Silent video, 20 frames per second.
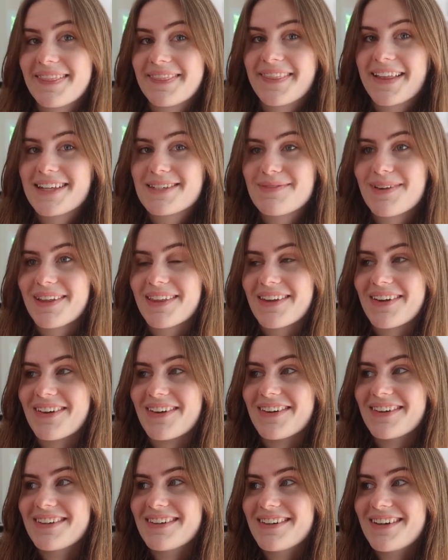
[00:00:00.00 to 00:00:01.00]
that's my
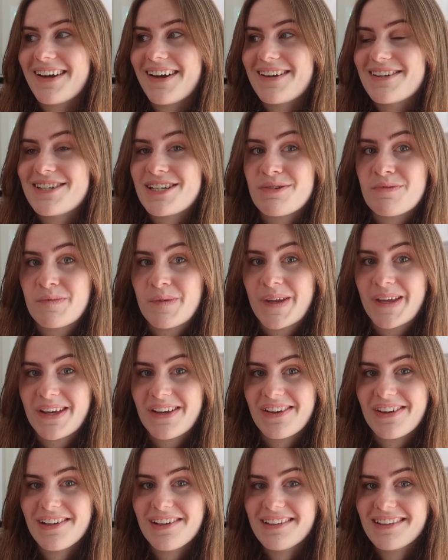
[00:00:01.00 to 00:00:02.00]
little
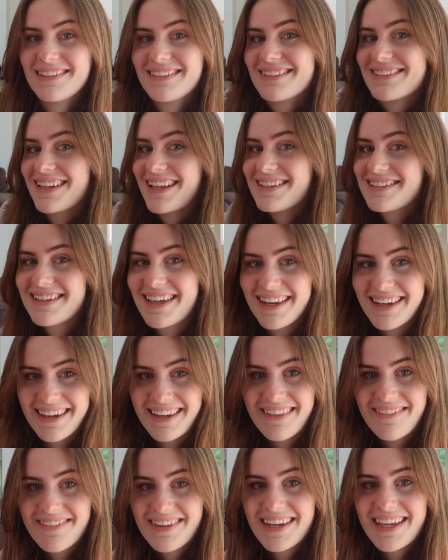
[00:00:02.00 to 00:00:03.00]
spiel, let's get
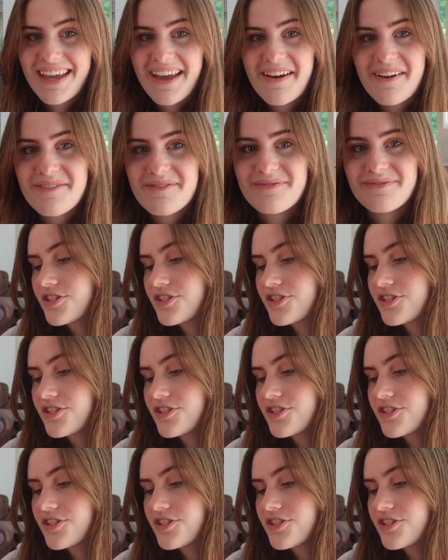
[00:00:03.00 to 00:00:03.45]
into the video.